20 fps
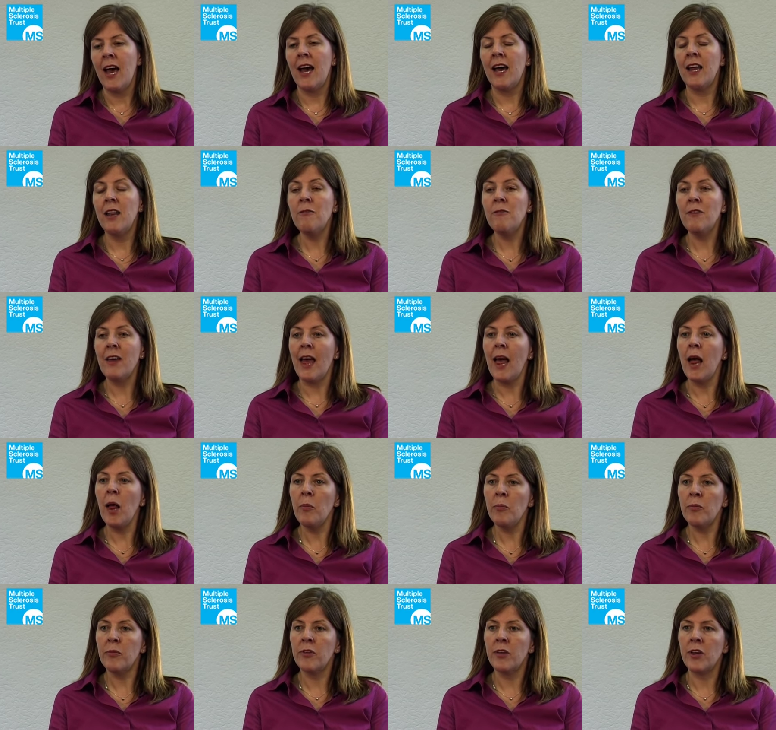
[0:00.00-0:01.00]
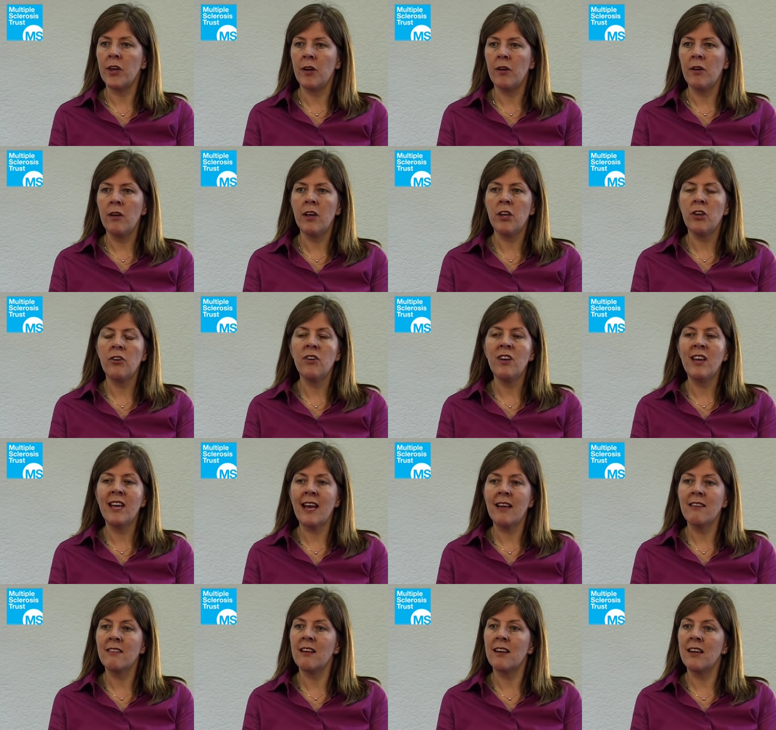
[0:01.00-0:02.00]
And if it helps you, you can
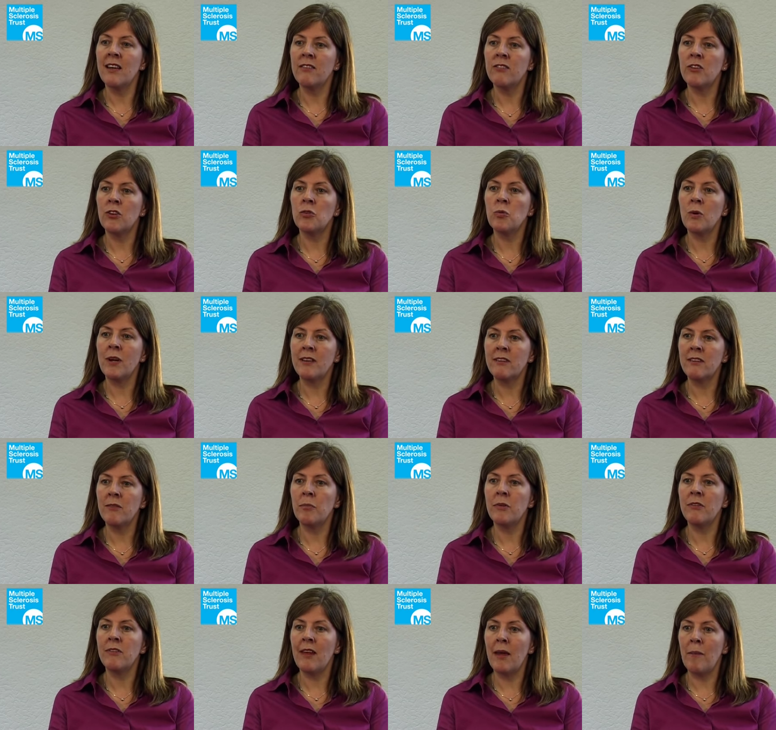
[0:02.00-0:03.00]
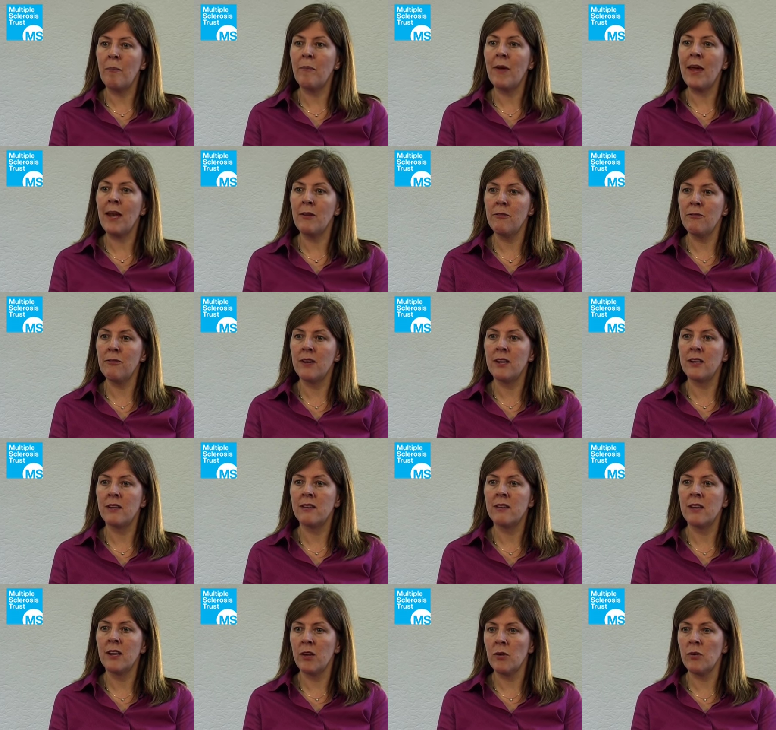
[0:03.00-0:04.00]
get at least a 20%
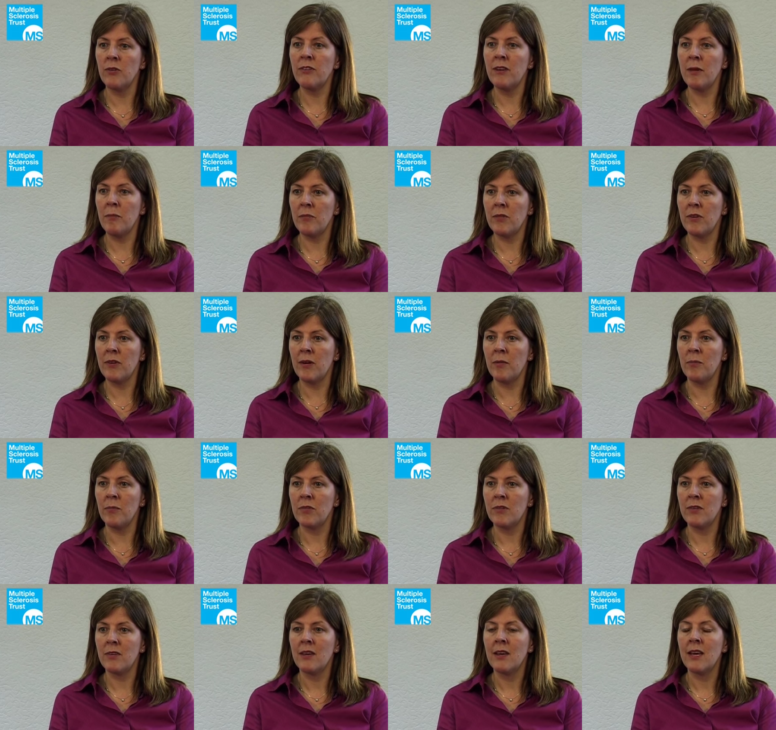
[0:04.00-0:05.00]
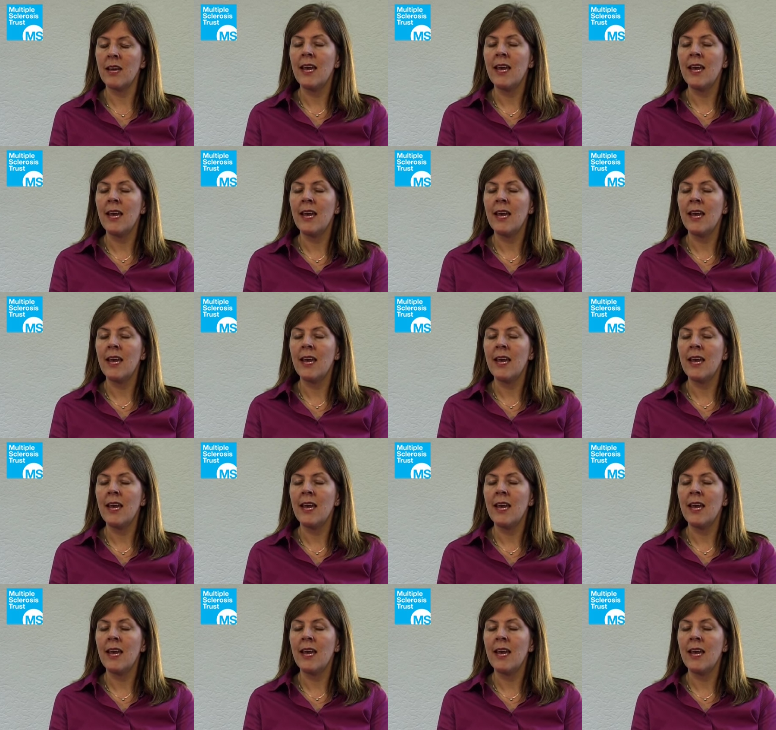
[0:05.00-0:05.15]
benefit in your symptoms.